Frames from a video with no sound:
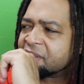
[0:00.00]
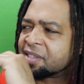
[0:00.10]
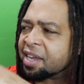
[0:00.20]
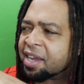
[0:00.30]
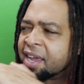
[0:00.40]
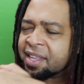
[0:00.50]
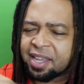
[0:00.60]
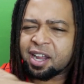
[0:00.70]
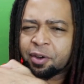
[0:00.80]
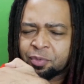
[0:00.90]
like, I
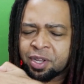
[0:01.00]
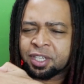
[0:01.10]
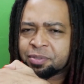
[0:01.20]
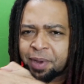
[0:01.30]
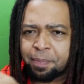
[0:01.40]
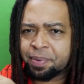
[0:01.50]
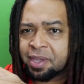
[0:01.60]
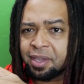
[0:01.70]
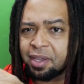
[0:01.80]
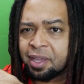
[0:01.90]
think I reached my
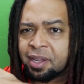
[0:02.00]
peak,